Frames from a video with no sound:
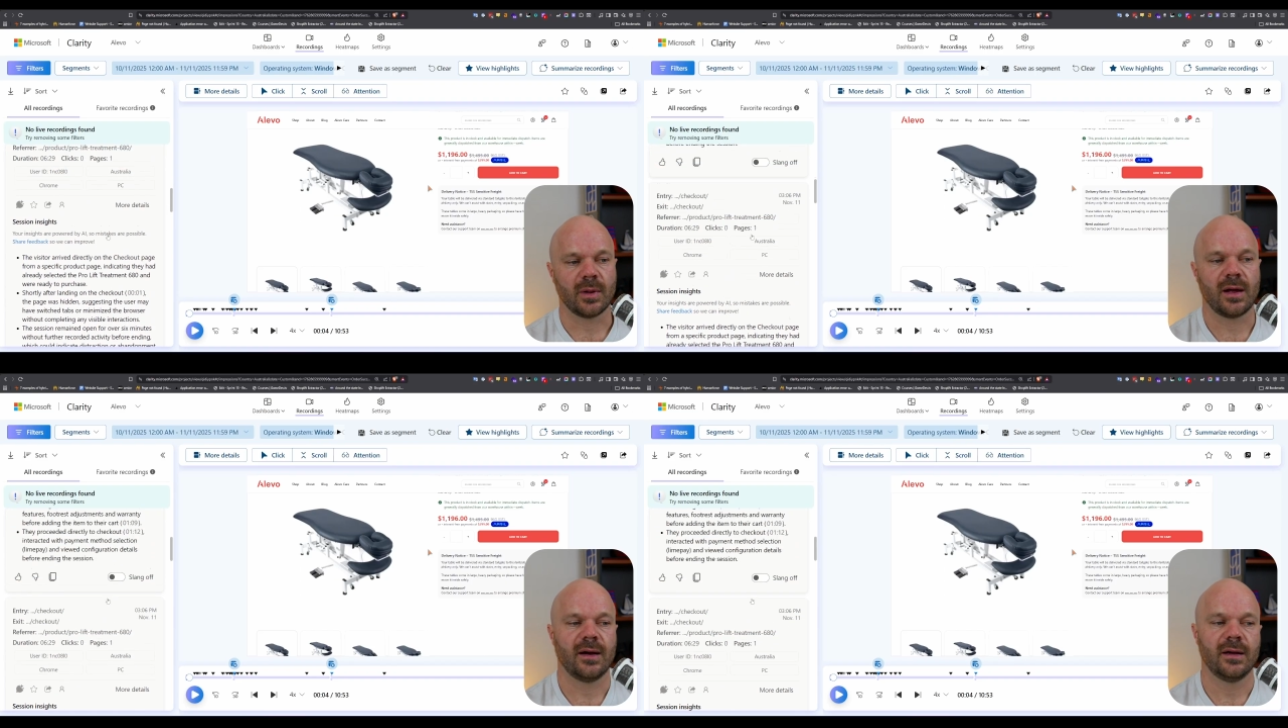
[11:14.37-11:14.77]

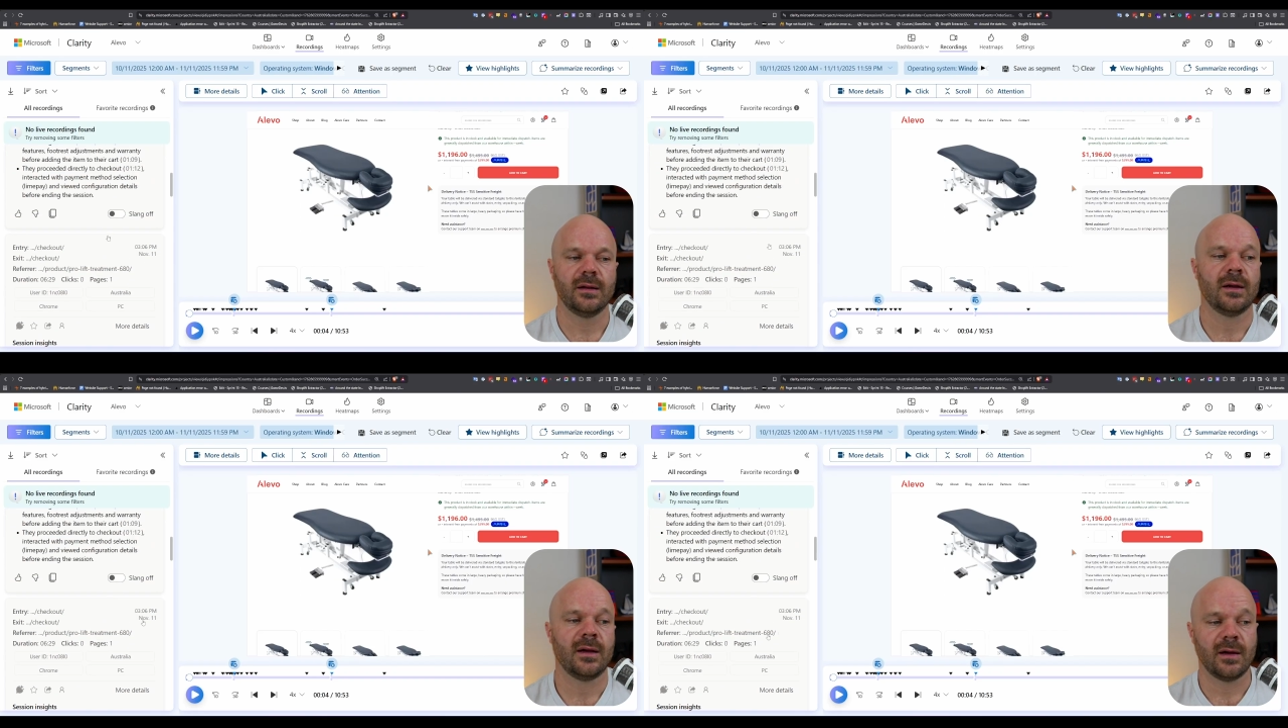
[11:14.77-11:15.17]
aren't,
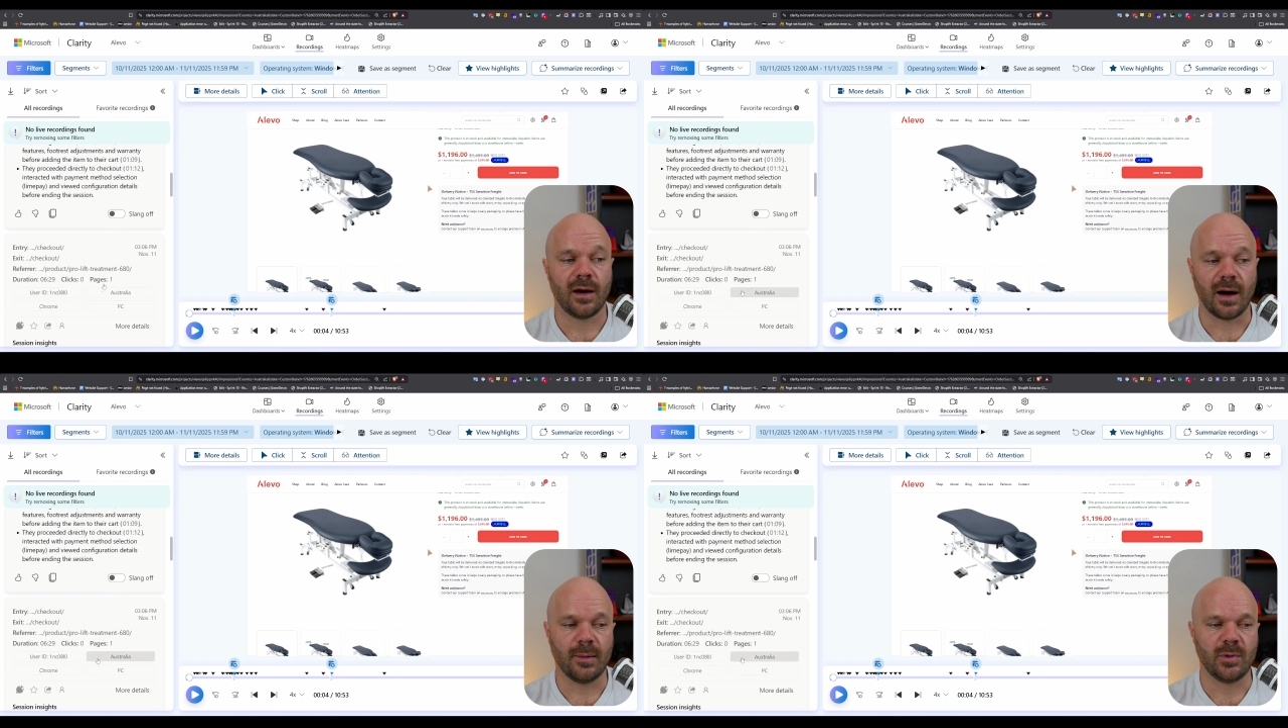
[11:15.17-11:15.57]

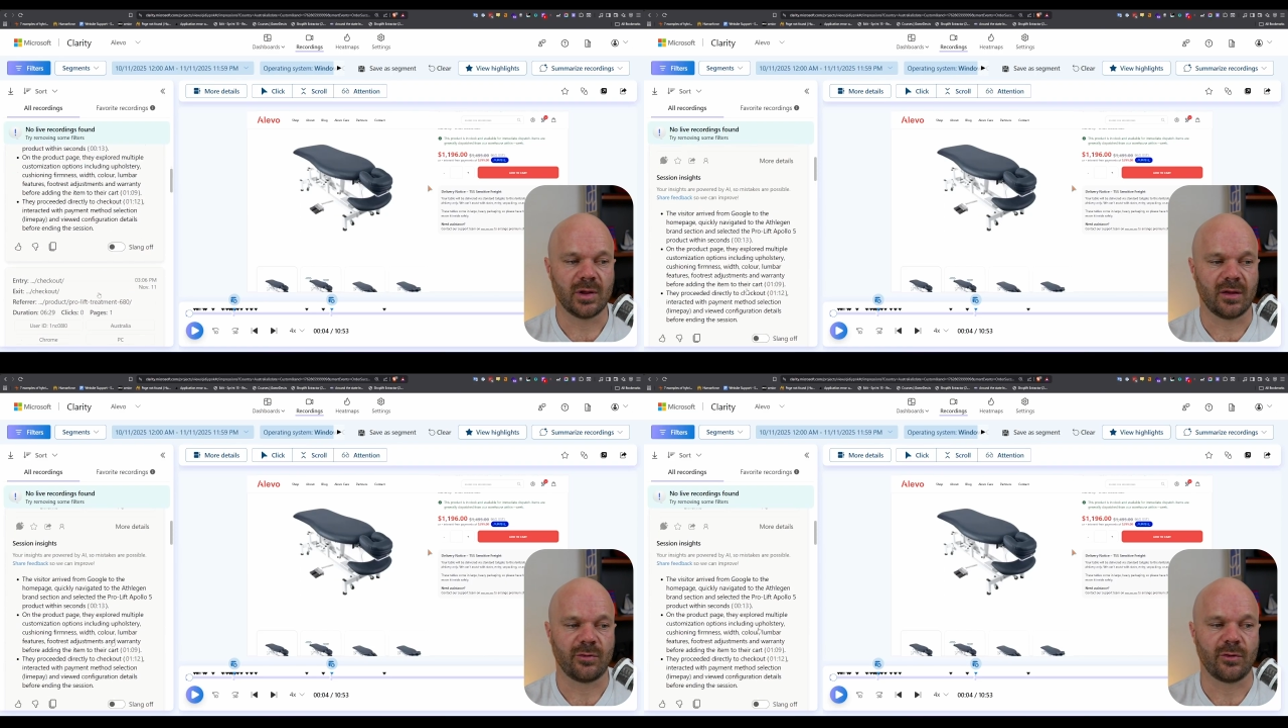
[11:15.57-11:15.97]
I'm
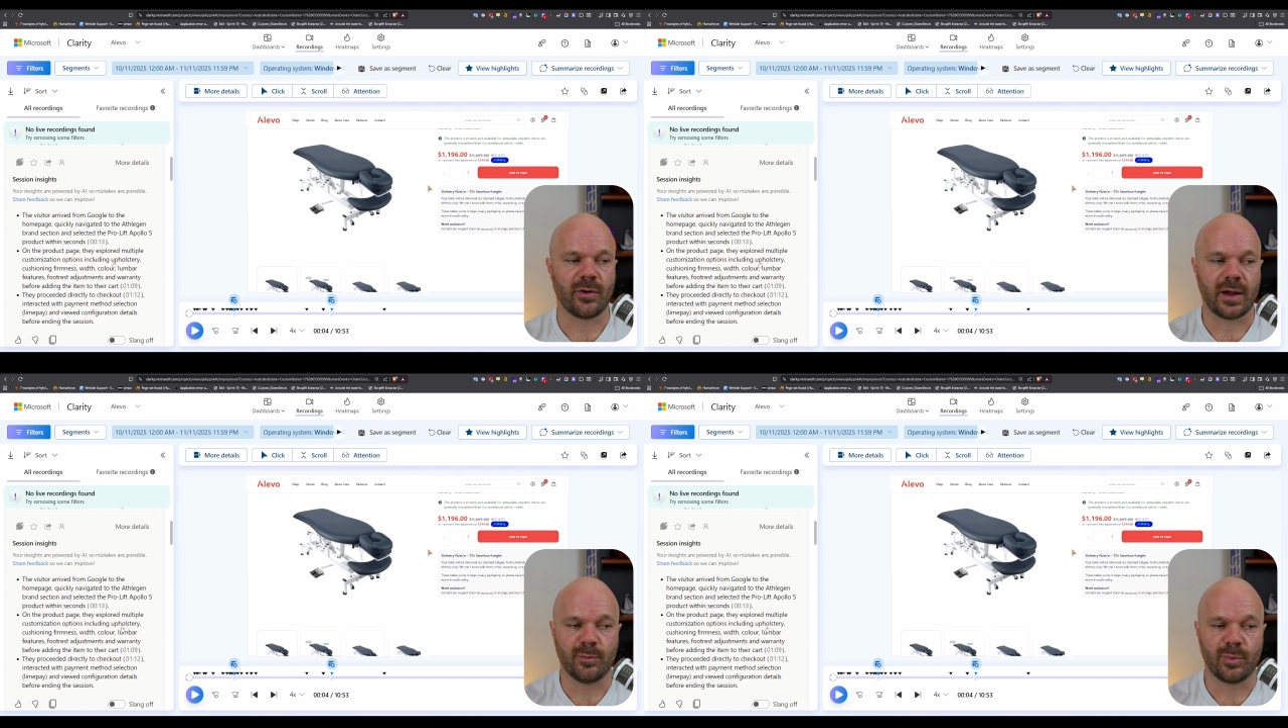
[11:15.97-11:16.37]
looking for
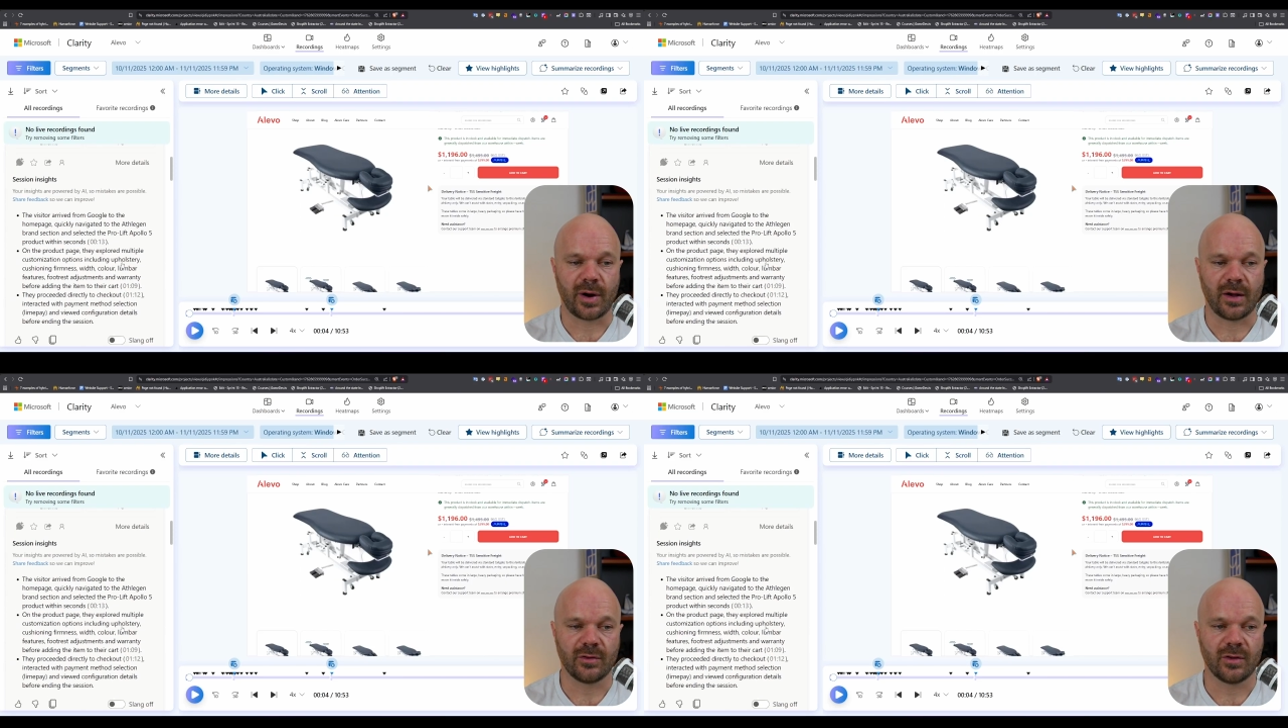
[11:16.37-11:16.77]
a
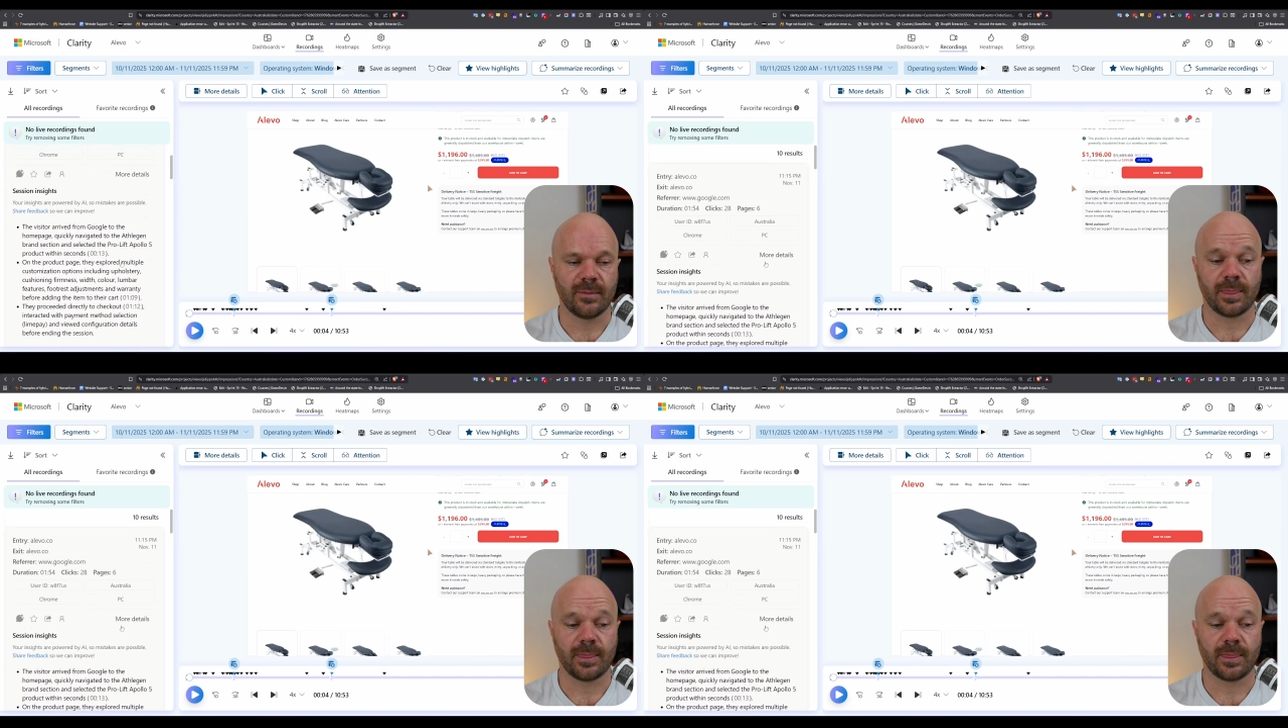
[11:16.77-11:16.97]
browser.